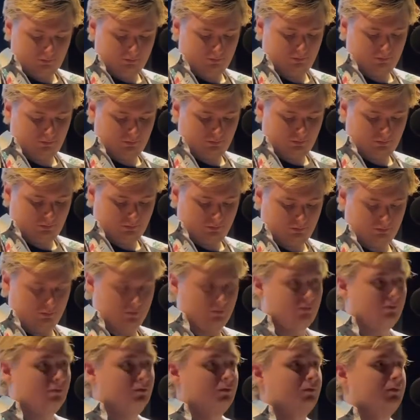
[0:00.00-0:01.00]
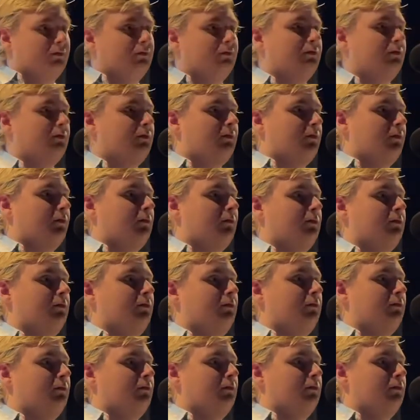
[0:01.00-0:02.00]
yourself and how you got started
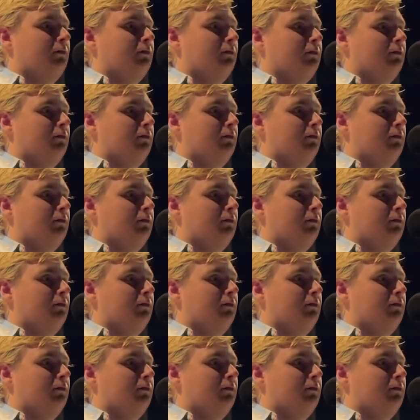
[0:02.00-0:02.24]
in music.